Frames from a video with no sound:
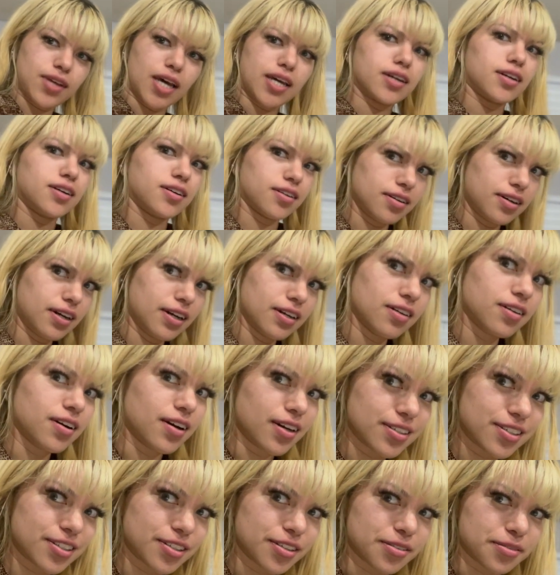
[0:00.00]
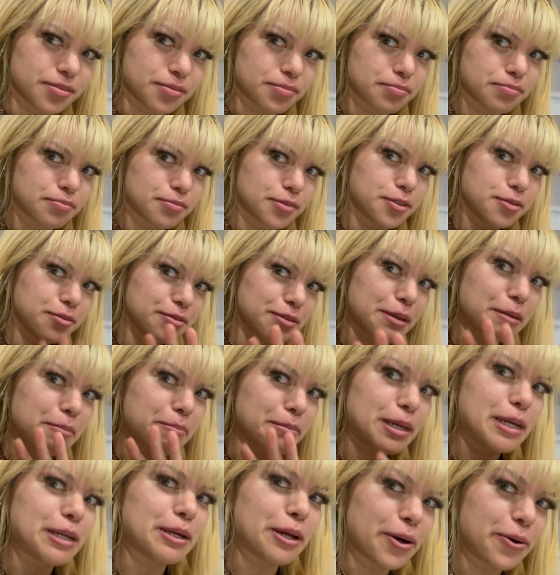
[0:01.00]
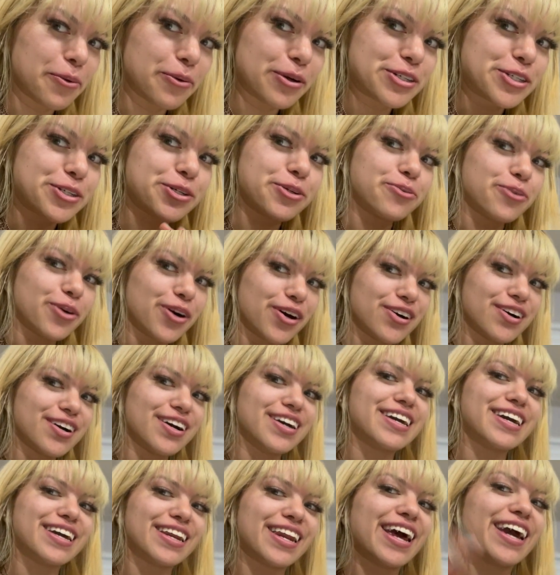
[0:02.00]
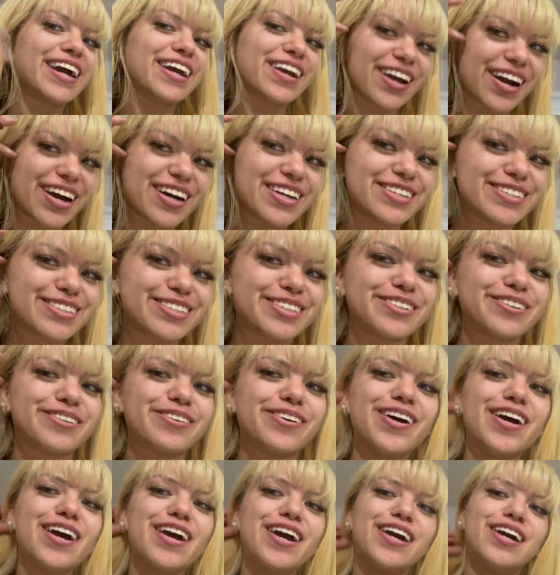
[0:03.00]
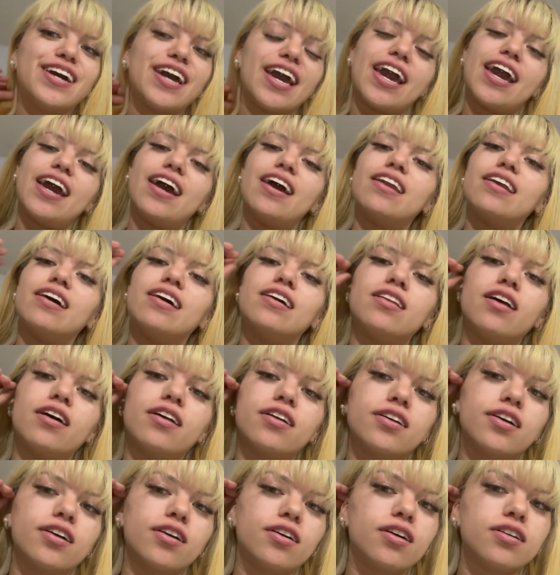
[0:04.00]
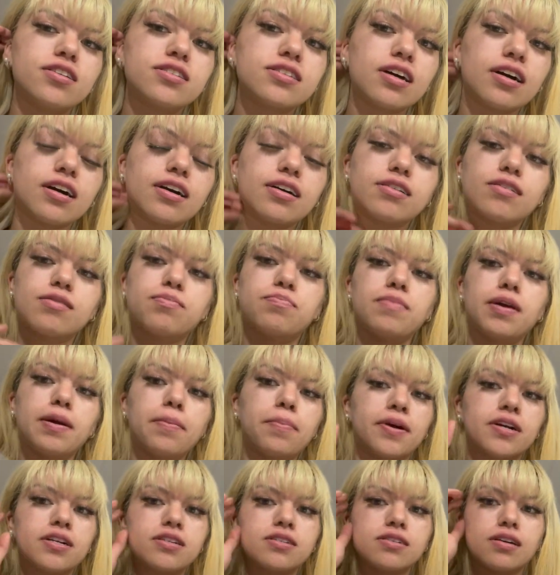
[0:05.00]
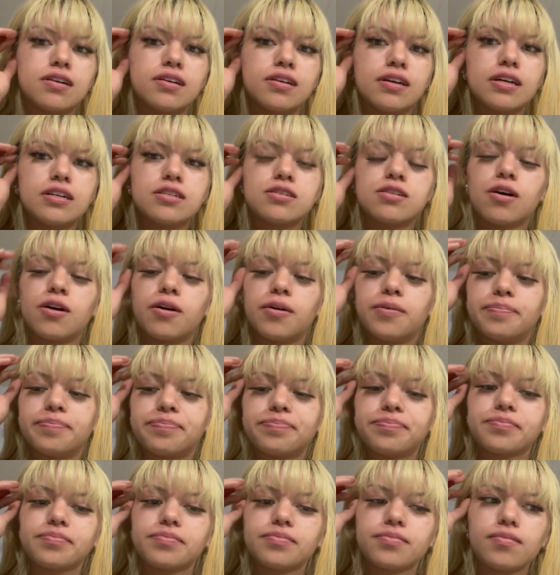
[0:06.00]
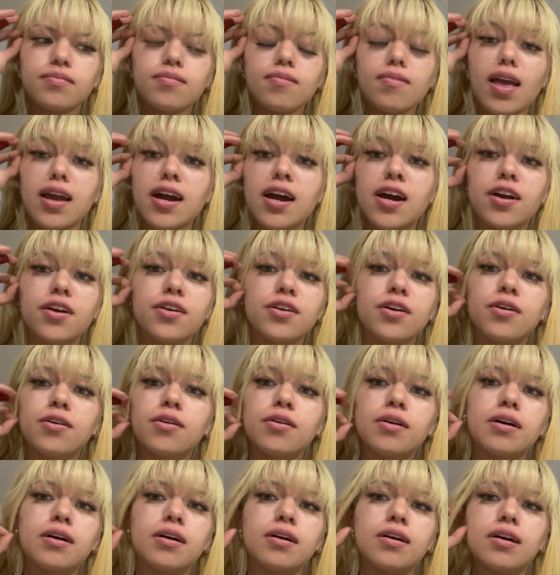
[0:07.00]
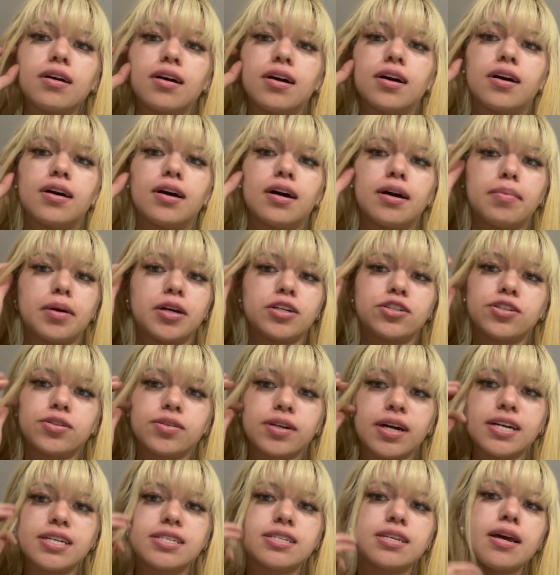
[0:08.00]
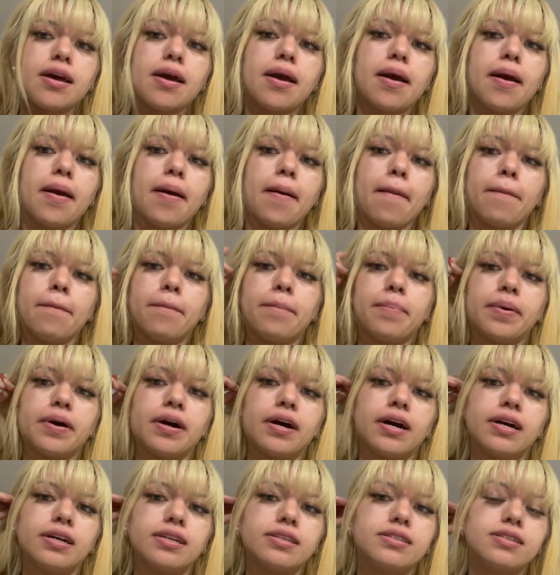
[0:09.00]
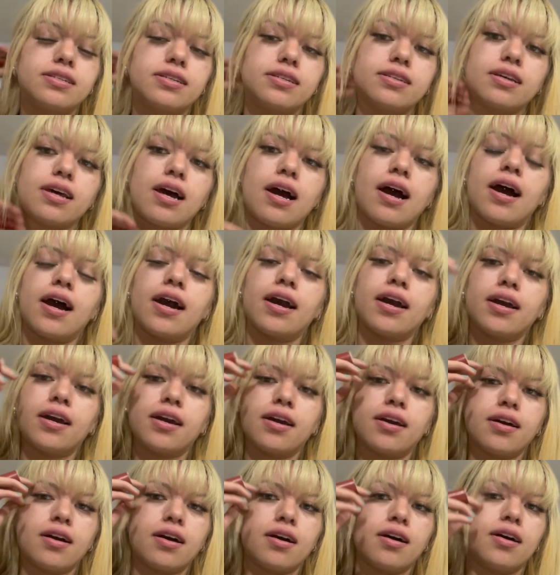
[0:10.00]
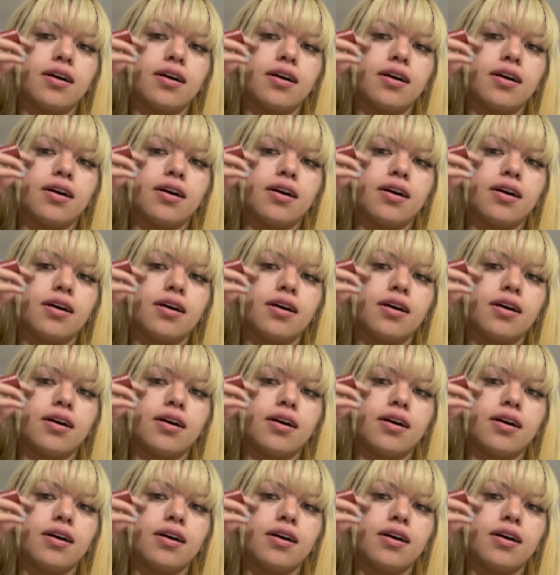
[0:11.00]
girl, I got you. You let me know what you want and I got you. And a lot of girls, me personally, so I don't know about you guys, but I